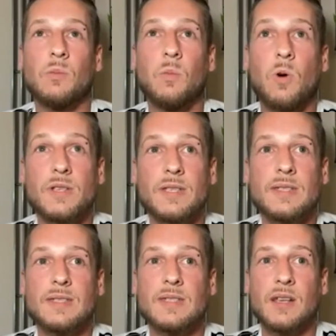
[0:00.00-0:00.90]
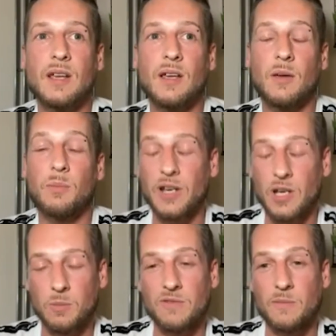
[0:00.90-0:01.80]
was a
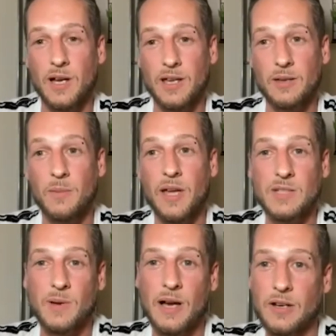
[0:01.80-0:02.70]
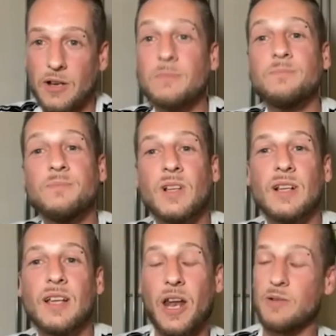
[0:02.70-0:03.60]
breakup with my my ex partner
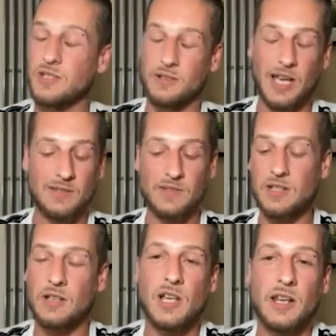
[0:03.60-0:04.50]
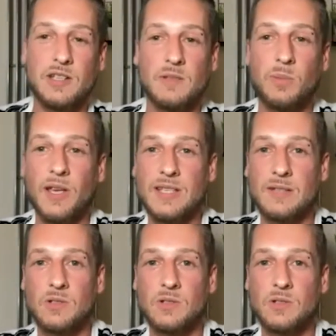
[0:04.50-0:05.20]
and I was just kind of in a challenging place.